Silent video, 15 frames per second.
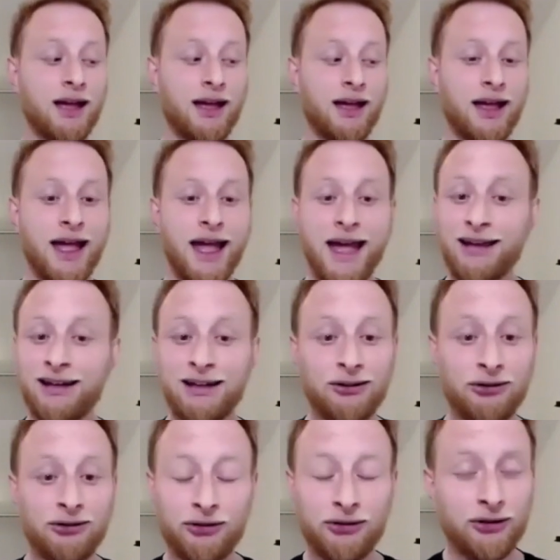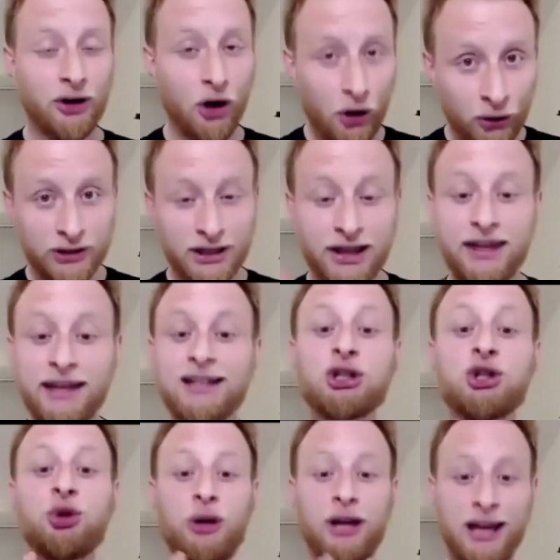And it's only thanks
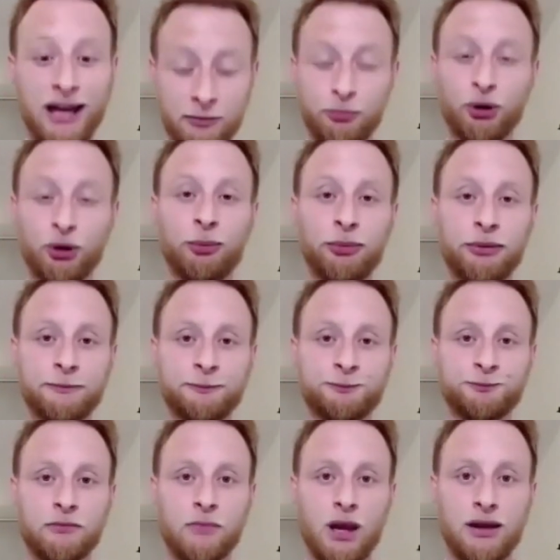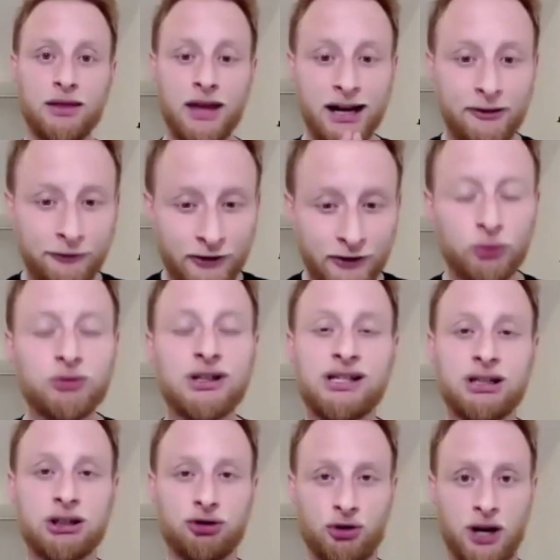to hip-hop that I found the
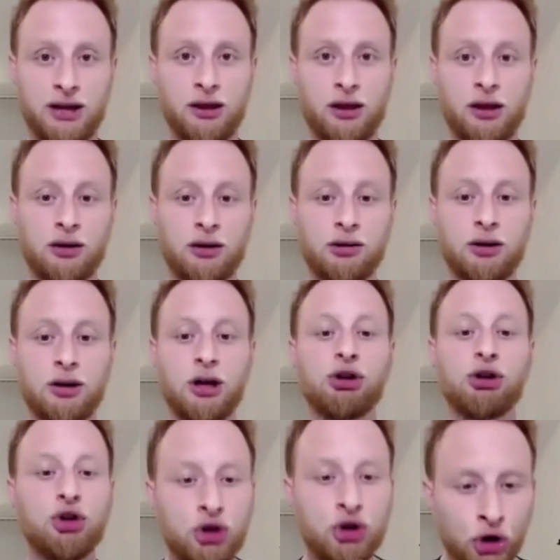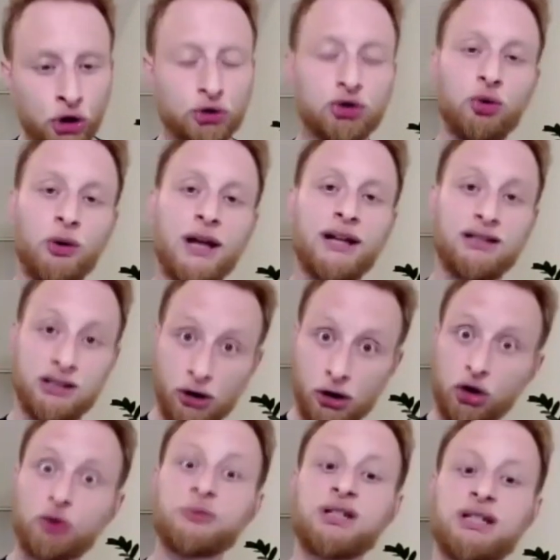strength not to let
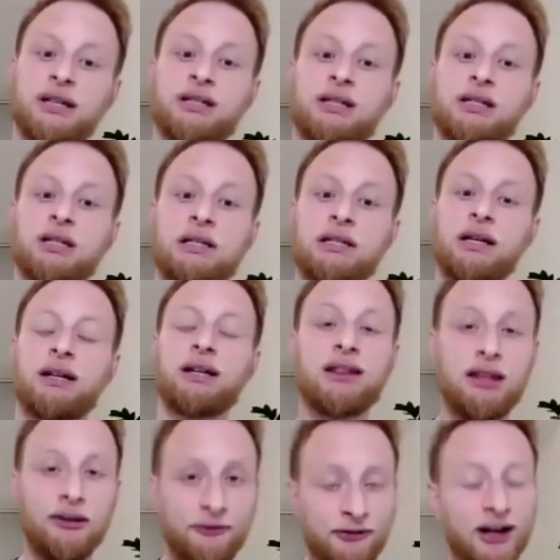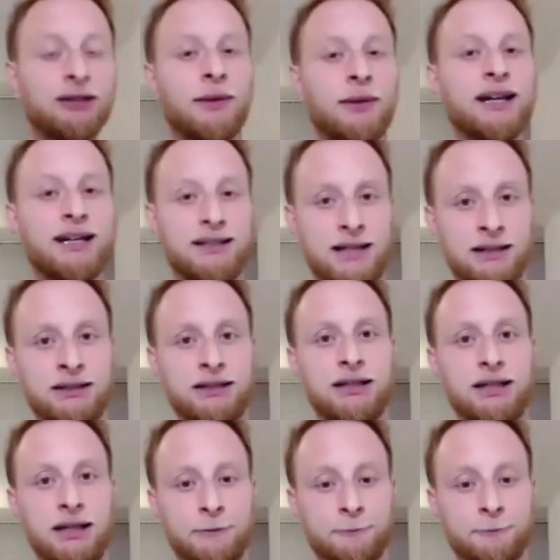circumstances define my identity.